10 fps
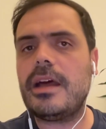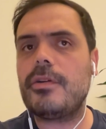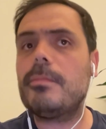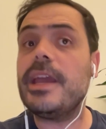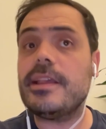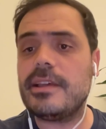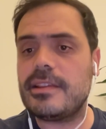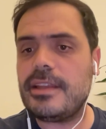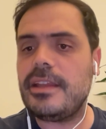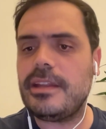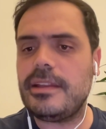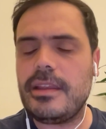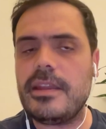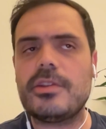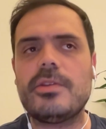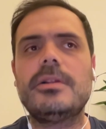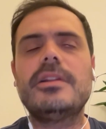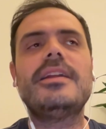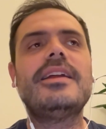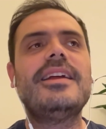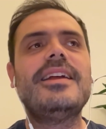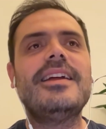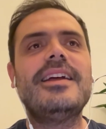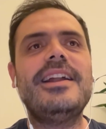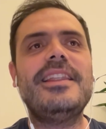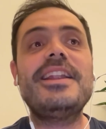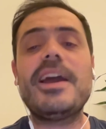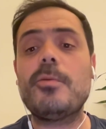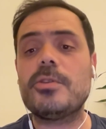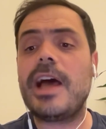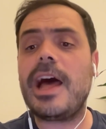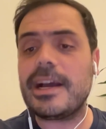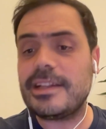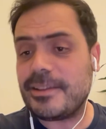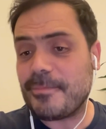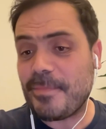my 16, 18 years old, and then I was hacked.